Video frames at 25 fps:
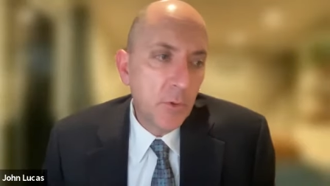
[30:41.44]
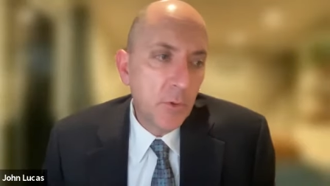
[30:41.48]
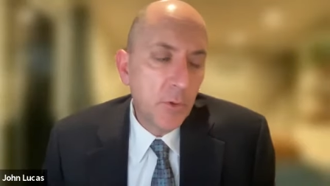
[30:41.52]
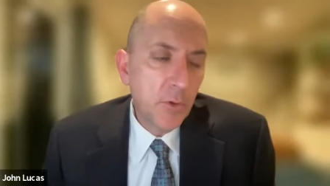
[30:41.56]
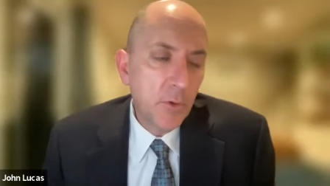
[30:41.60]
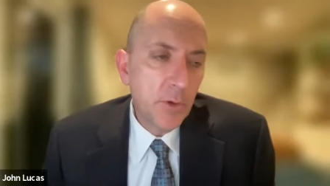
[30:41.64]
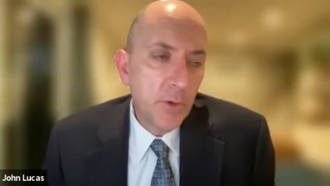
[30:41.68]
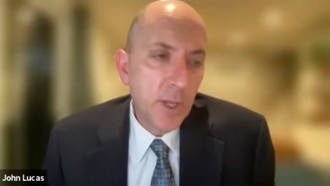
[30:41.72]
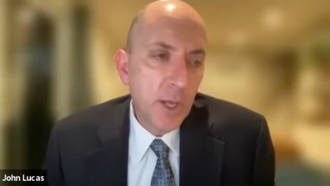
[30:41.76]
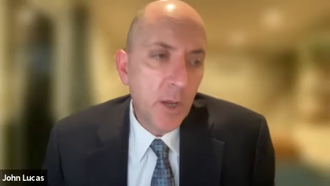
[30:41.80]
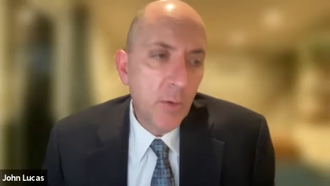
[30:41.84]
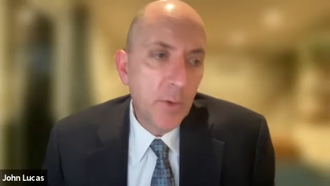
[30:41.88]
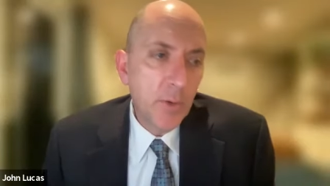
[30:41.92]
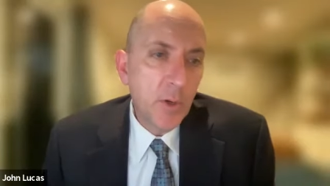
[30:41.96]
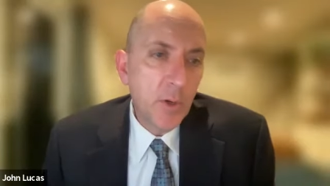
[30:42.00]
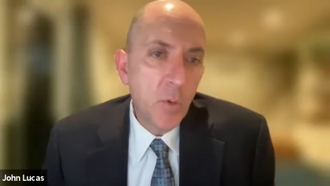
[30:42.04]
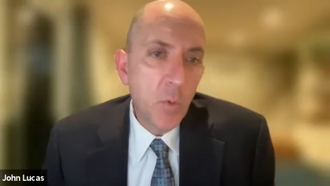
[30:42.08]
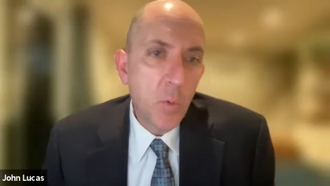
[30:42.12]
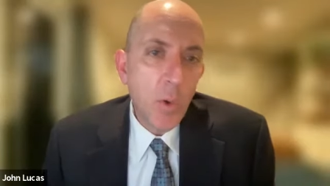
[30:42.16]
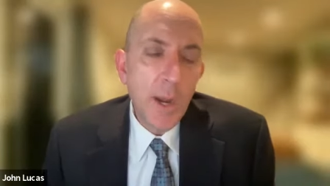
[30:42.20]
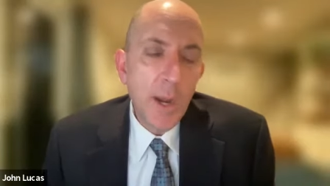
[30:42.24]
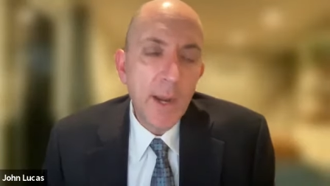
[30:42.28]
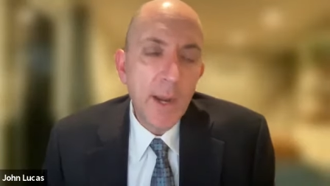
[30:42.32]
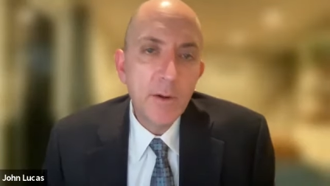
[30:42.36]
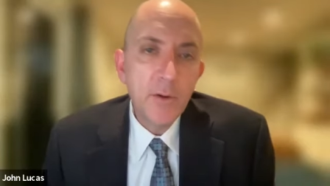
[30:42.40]
you're not
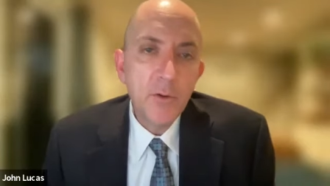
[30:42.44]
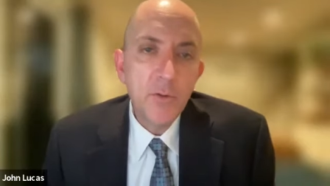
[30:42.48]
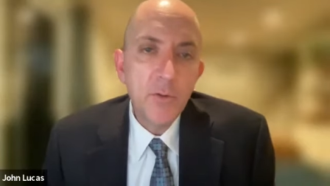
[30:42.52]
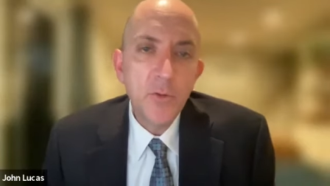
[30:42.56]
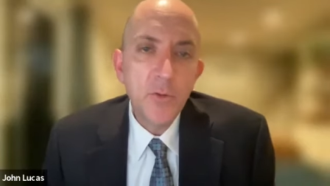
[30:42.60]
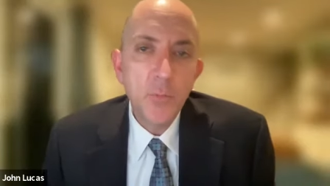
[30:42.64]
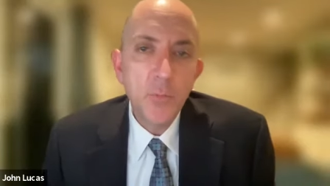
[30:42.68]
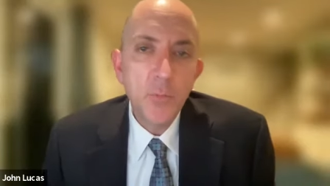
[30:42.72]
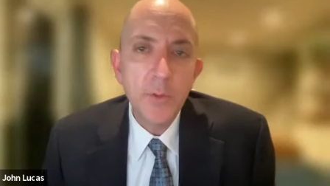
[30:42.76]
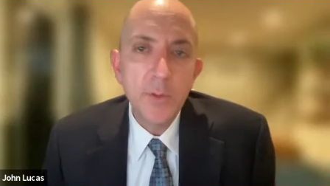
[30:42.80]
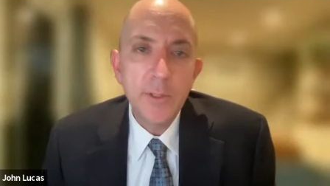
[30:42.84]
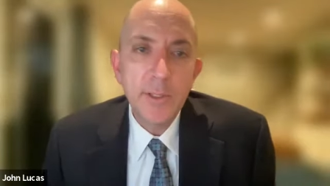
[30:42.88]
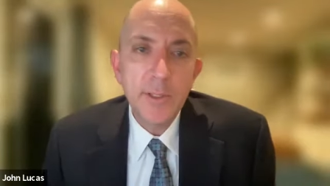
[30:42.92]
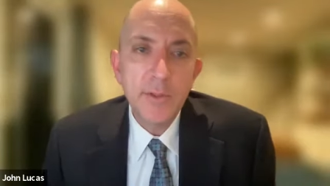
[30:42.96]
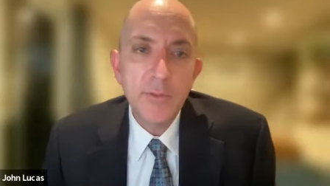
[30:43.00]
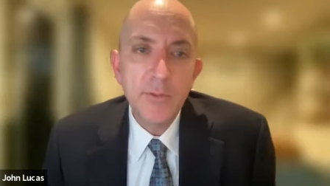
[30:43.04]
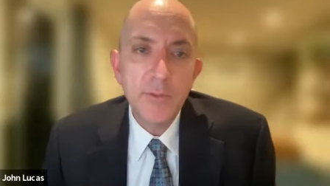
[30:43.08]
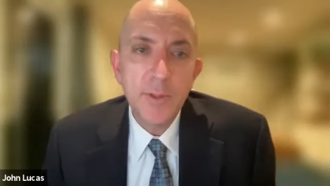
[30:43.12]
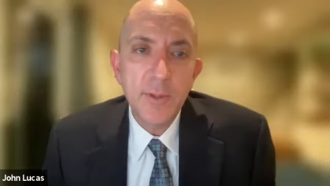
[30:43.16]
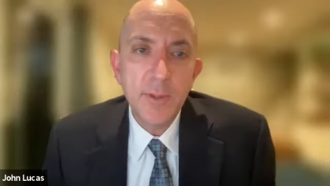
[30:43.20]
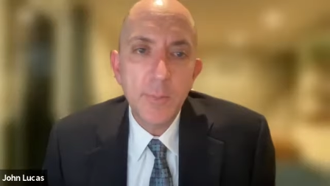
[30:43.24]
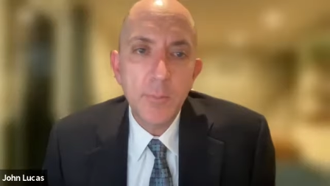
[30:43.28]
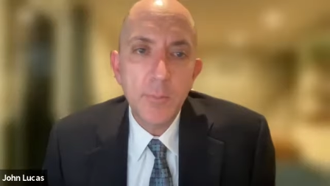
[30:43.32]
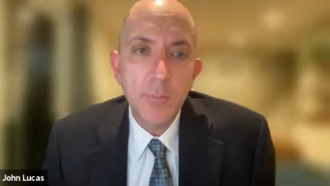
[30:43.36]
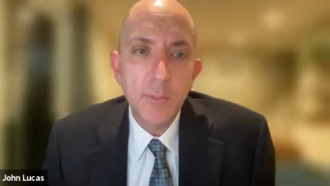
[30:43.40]
required to
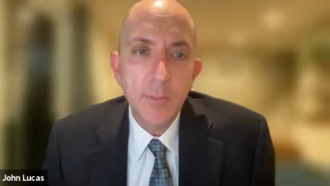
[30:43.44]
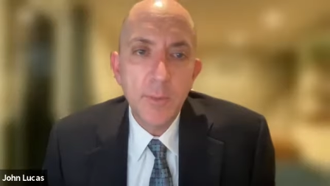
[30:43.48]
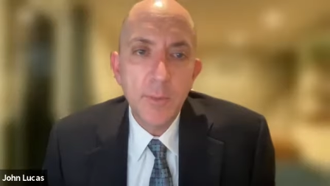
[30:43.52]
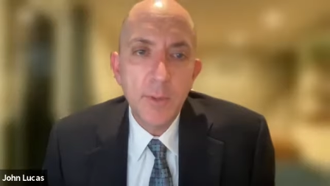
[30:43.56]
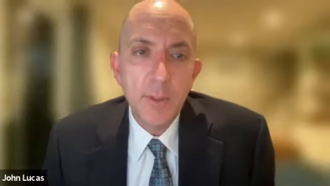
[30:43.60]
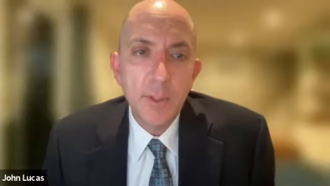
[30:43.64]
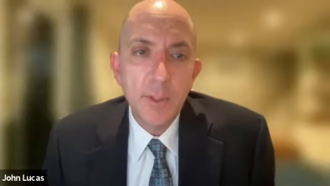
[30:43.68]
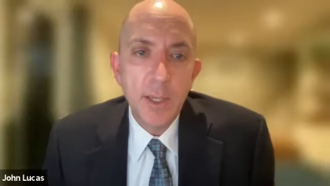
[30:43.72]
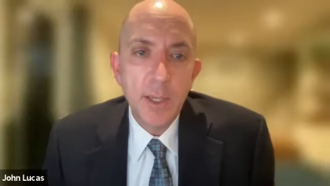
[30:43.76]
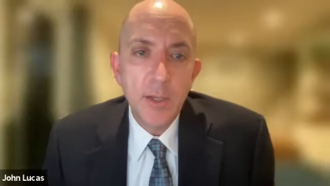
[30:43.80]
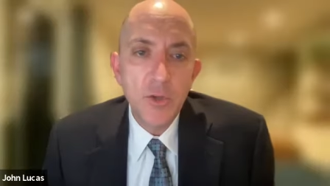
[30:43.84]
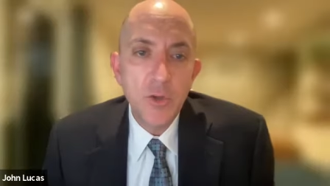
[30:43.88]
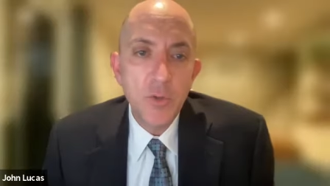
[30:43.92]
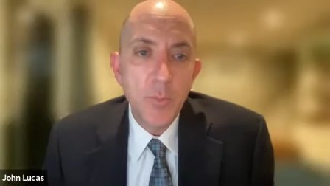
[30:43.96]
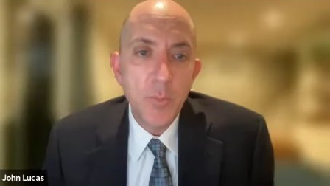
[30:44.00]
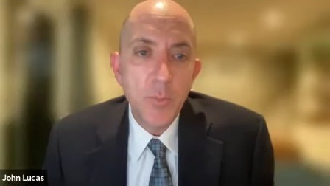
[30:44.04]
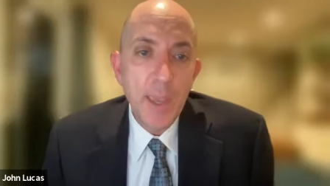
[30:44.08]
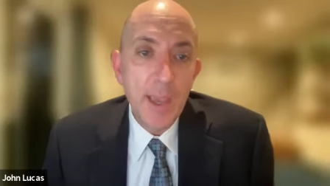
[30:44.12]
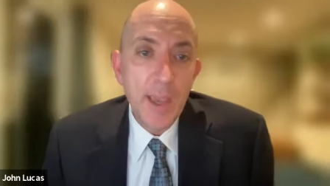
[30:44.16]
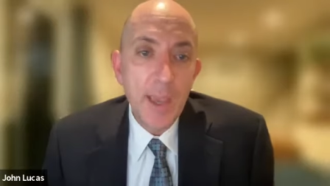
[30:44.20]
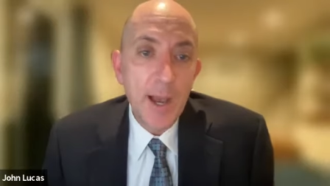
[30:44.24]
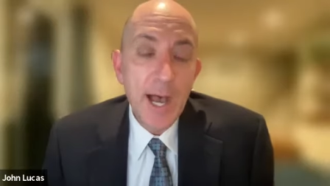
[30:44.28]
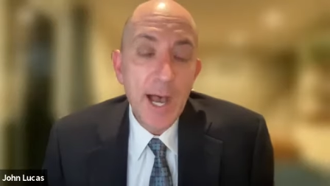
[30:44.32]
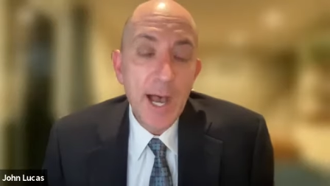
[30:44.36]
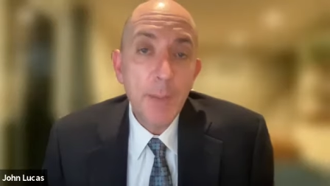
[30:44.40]
release them, and you
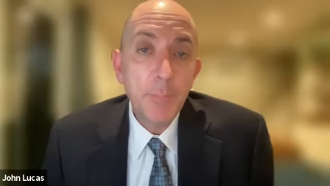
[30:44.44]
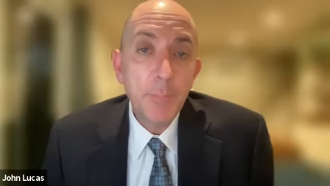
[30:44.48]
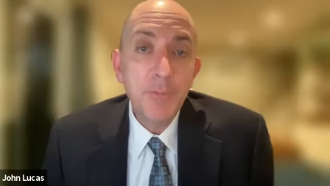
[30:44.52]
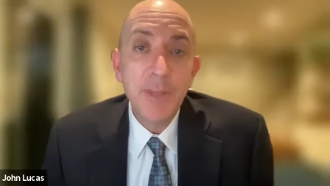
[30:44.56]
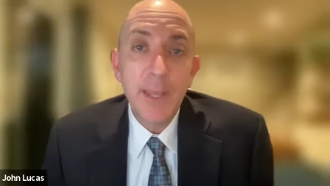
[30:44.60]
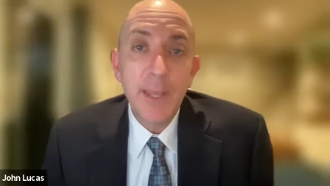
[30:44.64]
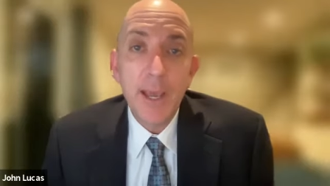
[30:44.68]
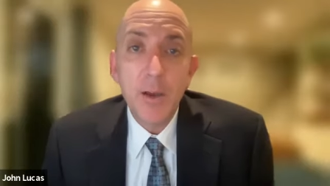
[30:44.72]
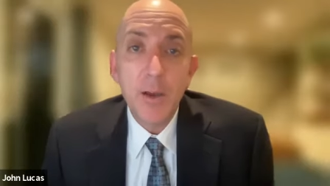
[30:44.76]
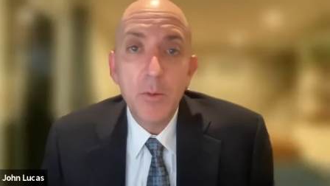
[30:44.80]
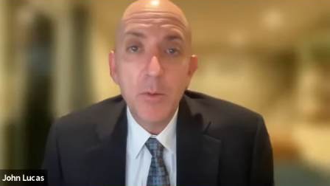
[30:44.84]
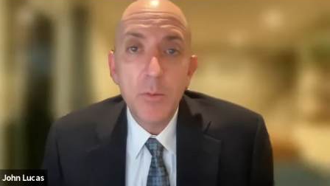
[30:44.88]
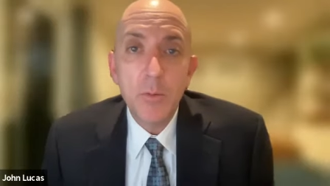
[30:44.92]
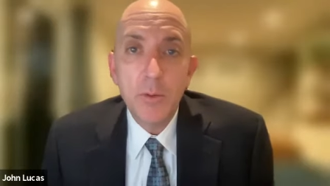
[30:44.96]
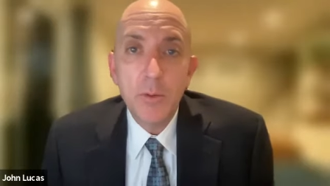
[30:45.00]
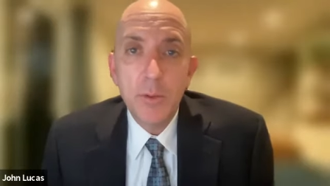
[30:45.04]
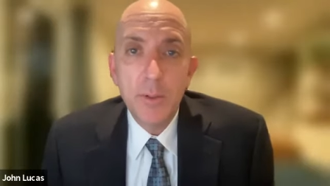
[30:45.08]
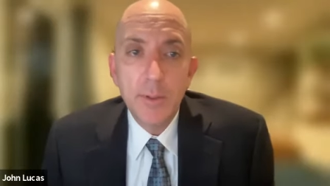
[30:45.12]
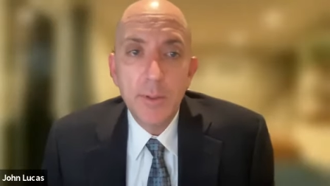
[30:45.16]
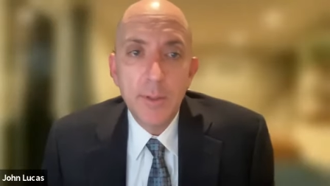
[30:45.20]
may opt out,